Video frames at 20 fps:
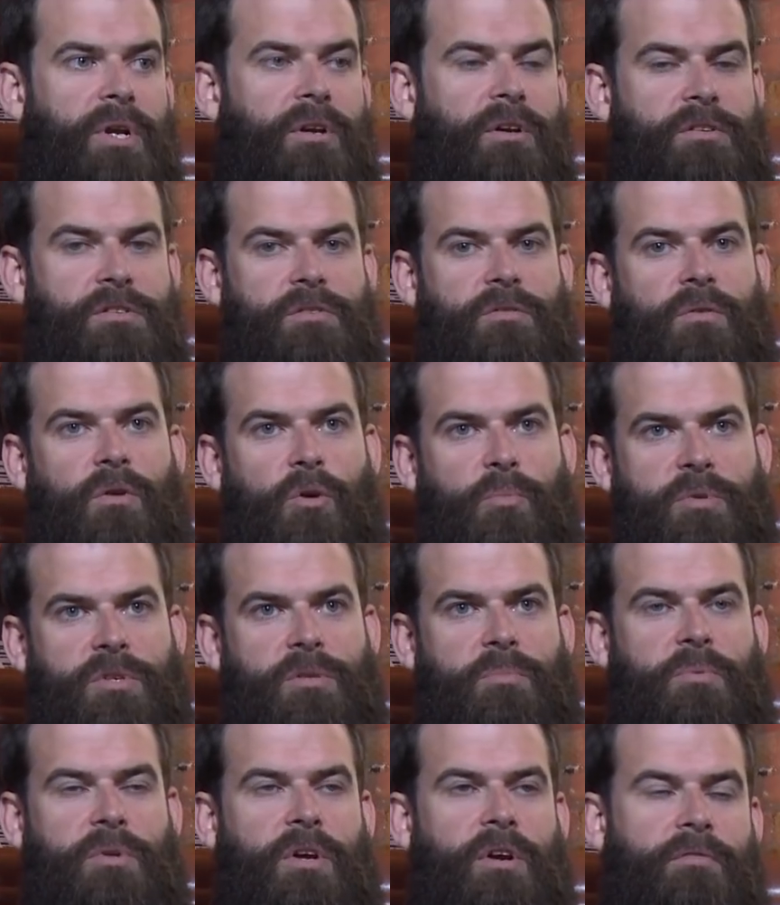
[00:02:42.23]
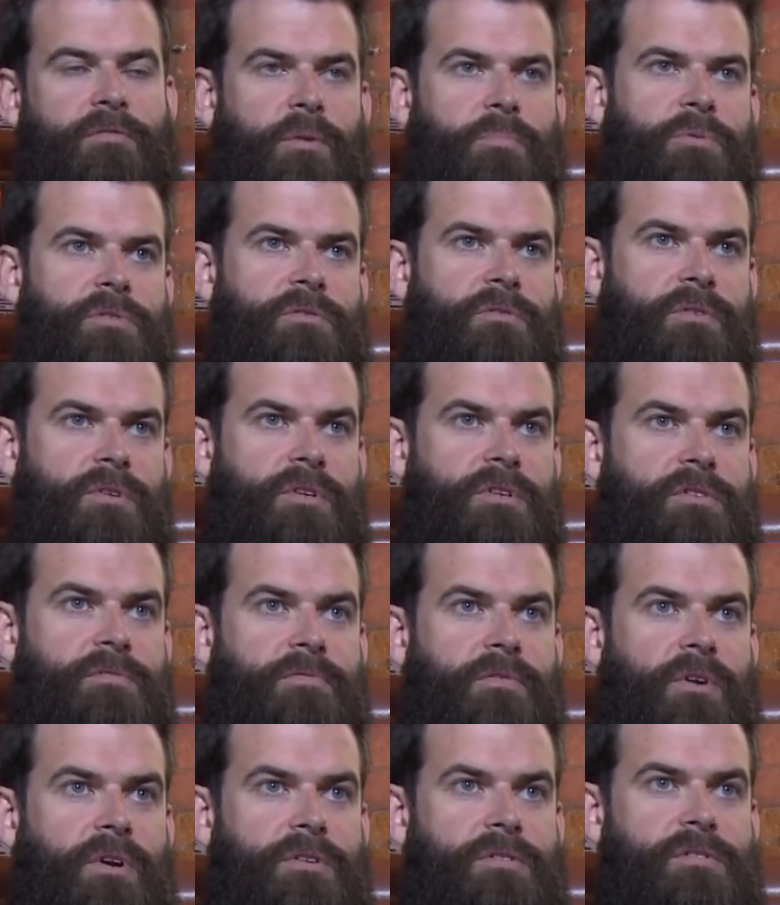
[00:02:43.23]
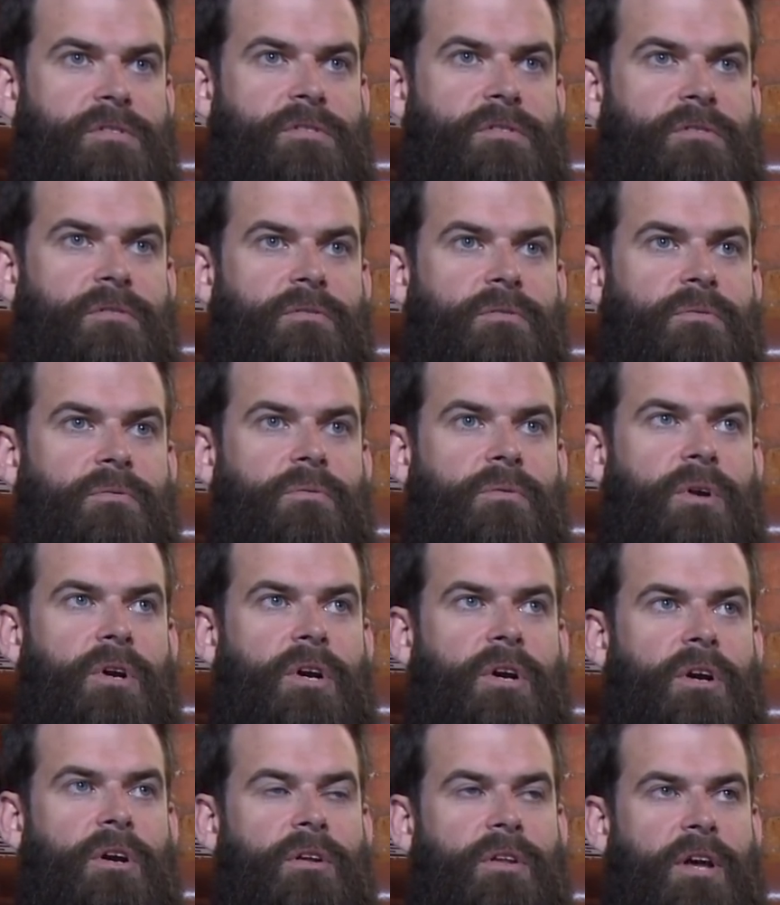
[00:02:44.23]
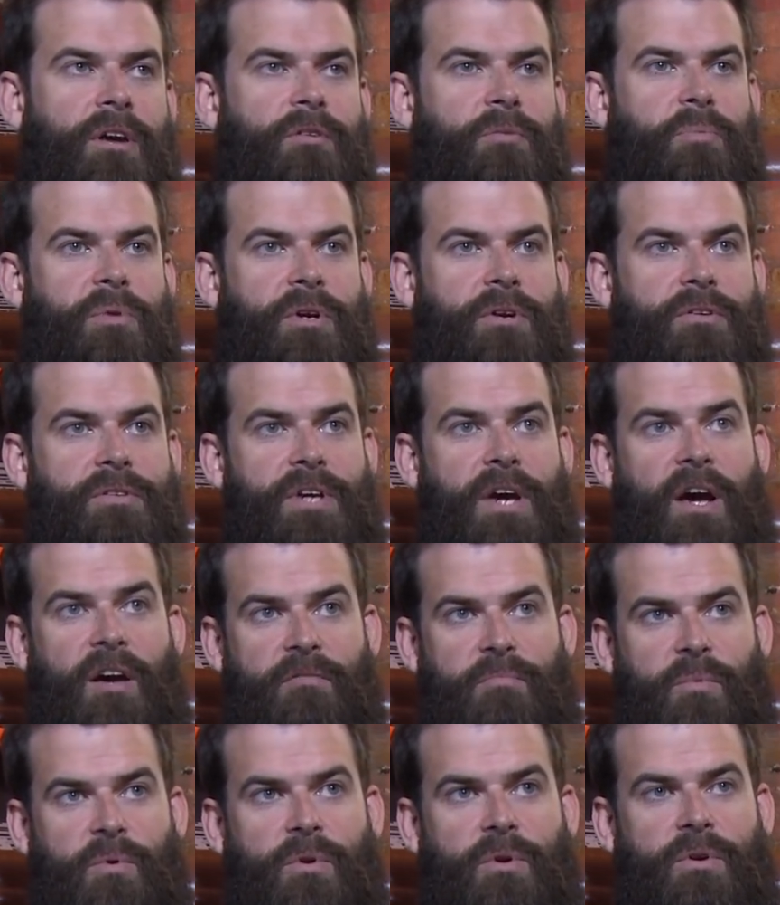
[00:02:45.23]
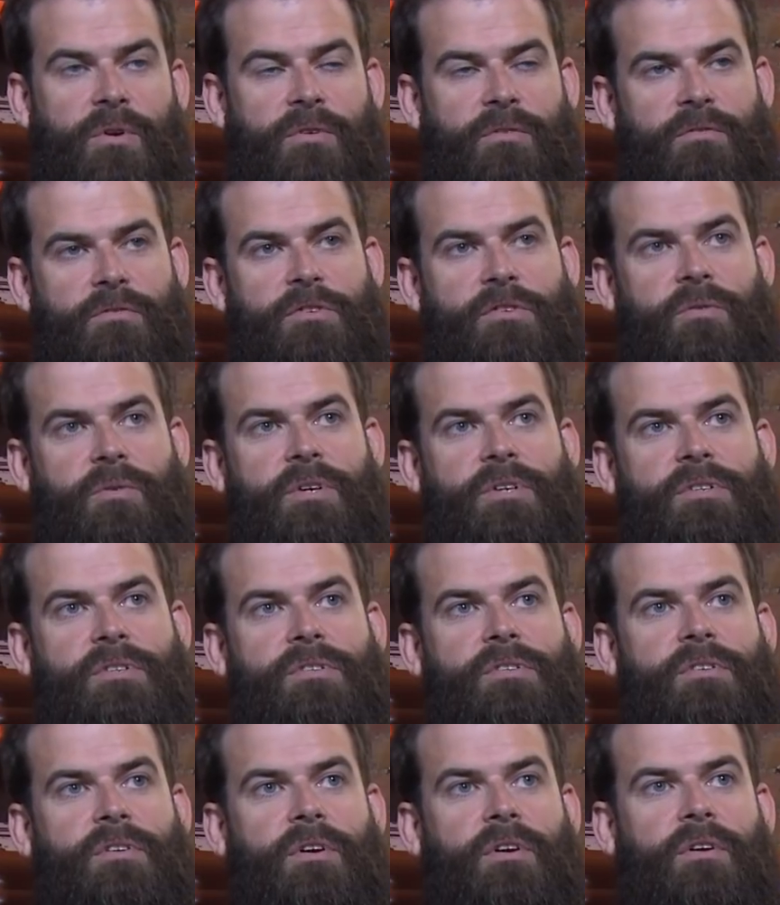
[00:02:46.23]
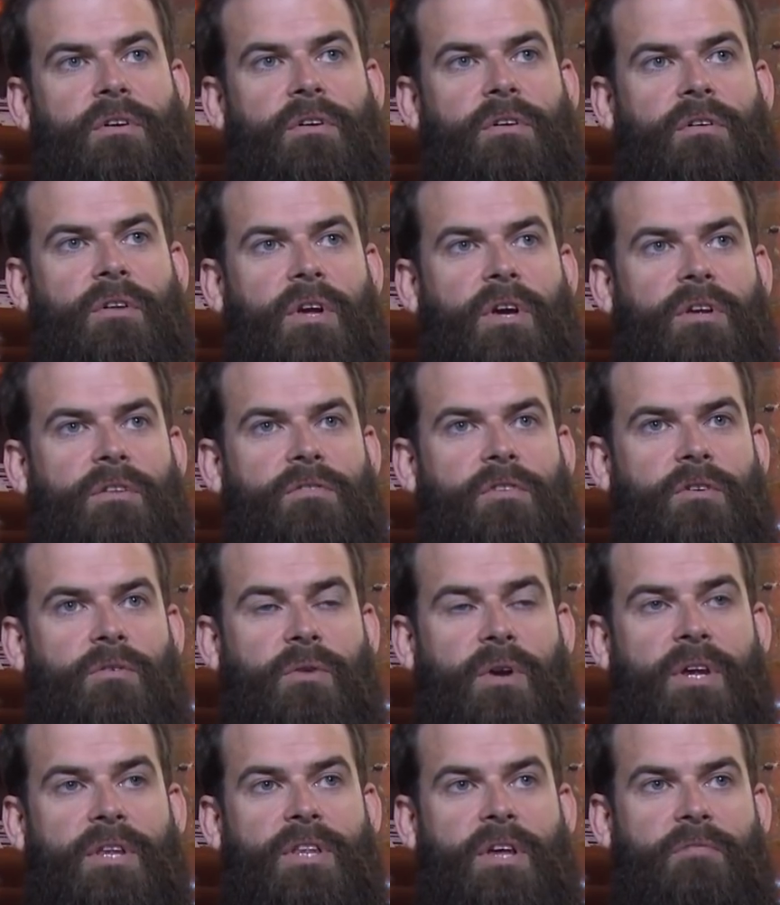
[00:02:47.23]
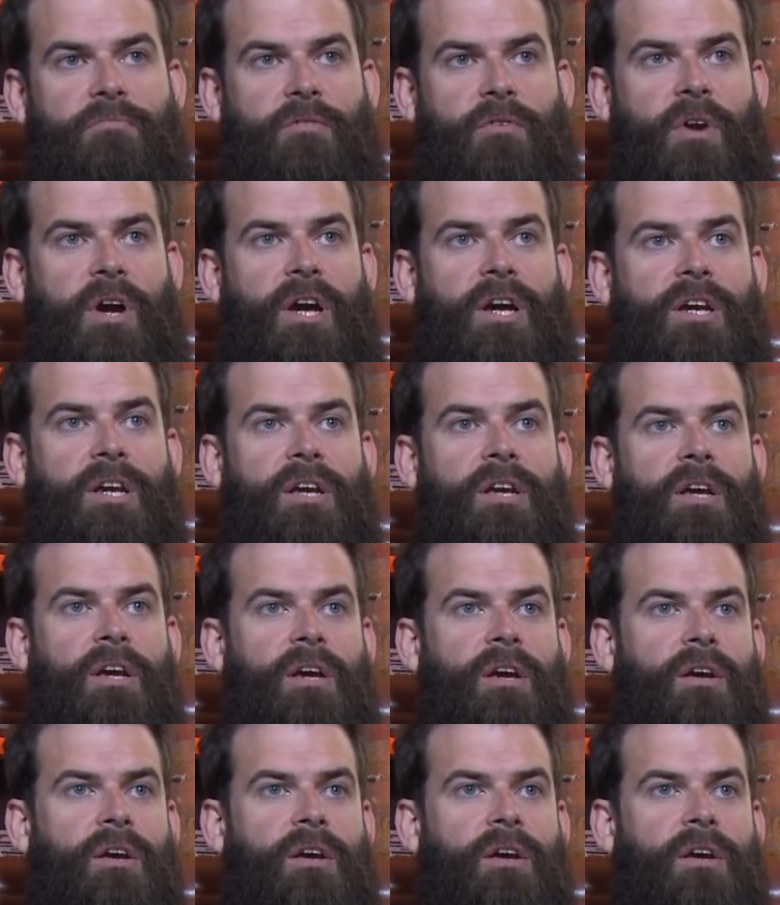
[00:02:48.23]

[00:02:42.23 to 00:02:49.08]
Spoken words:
it also opens up a lot of opportunities for us to allow the player to have more choice and to create that variety.